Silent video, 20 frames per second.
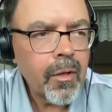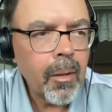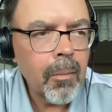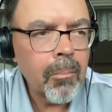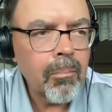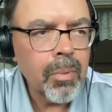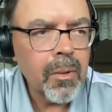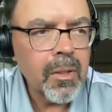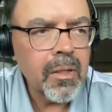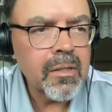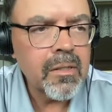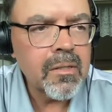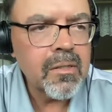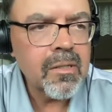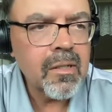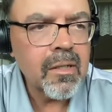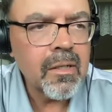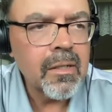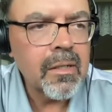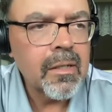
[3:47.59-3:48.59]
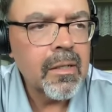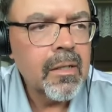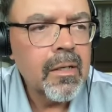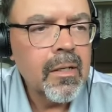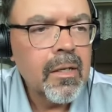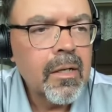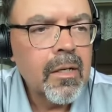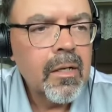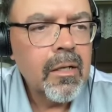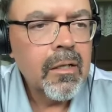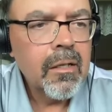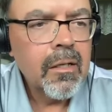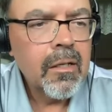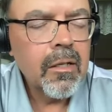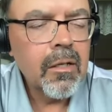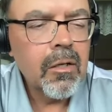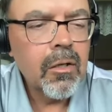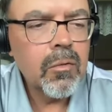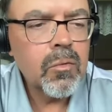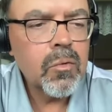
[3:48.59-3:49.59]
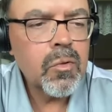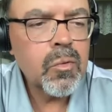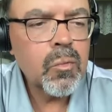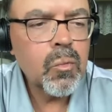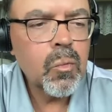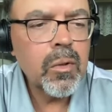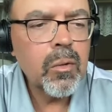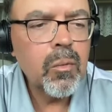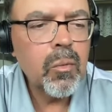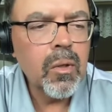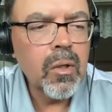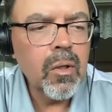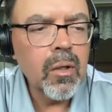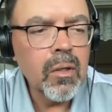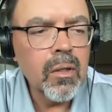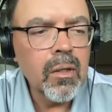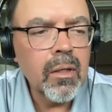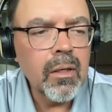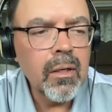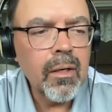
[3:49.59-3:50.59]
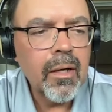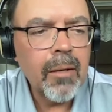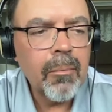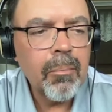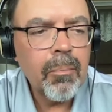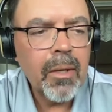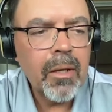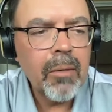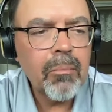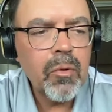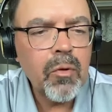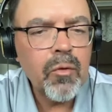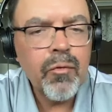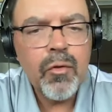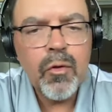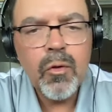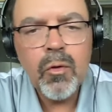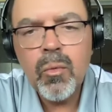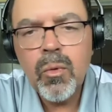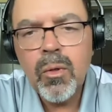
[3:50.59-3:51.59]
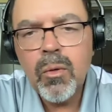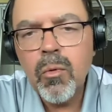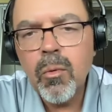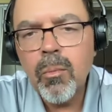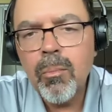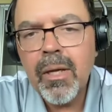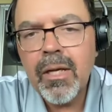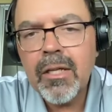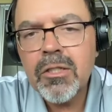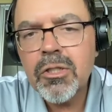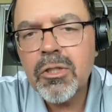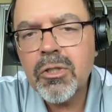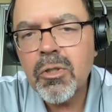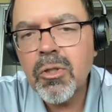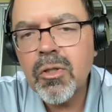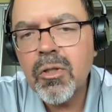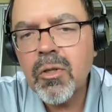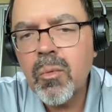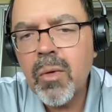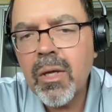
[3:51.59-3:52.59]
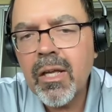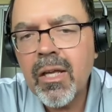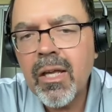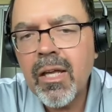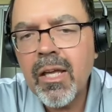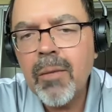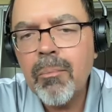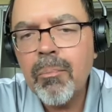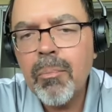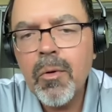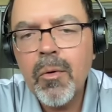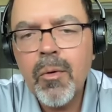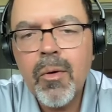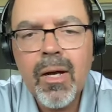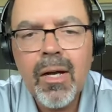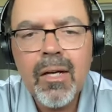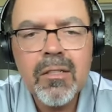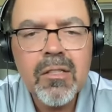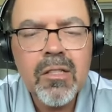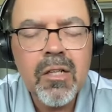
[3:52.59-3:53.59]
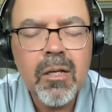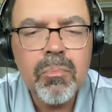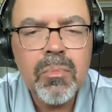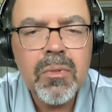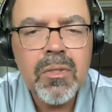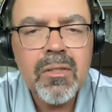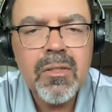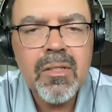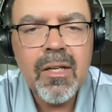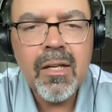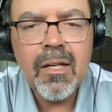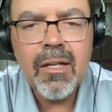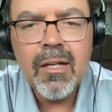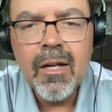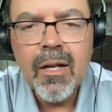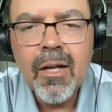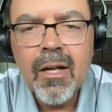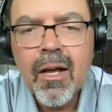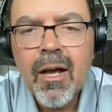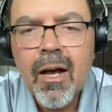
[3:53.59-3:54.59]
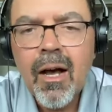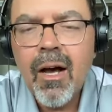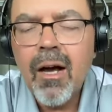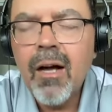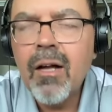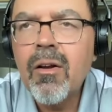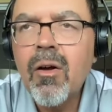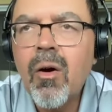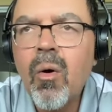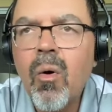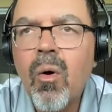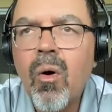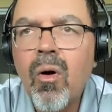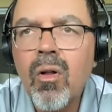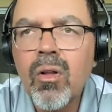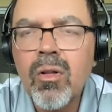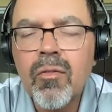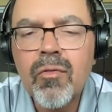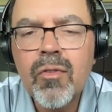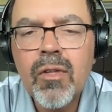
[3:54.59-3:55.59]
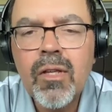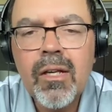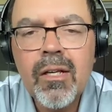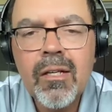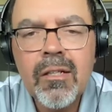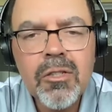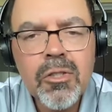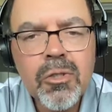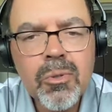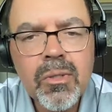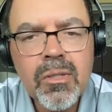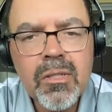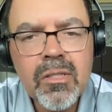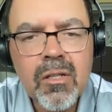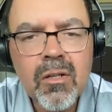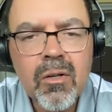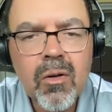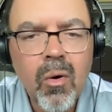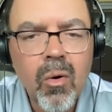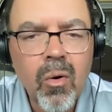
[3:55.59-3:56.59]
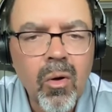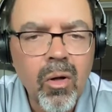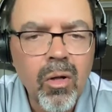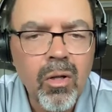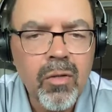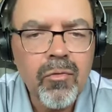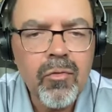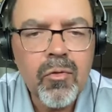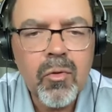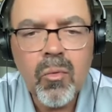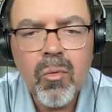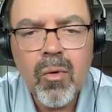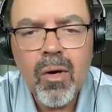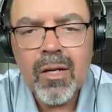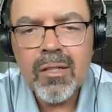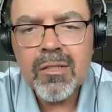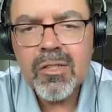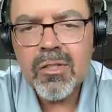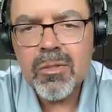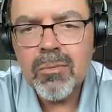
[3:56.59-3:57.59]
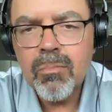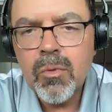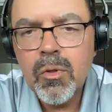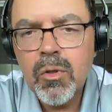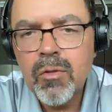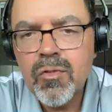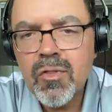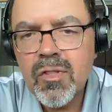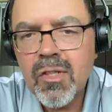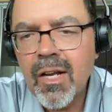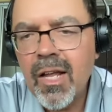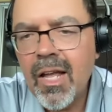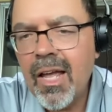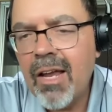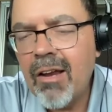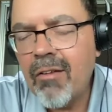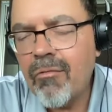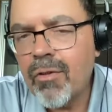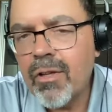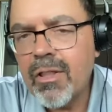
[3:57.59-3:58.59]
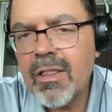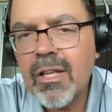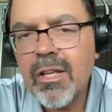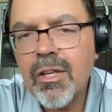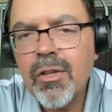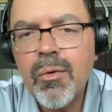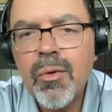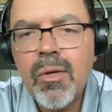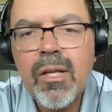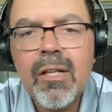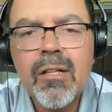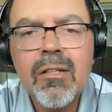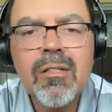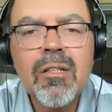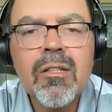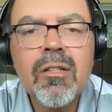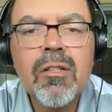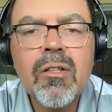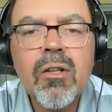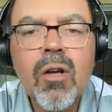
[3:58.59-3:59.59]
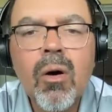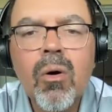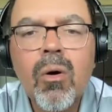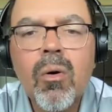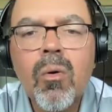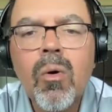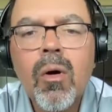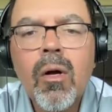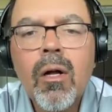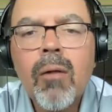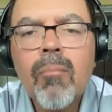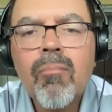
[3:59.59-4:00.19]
But we will, at Big Blue View, we will make sure that we keep you guys up to date on all of the injuries, on all of the roster moves, on everything you need to know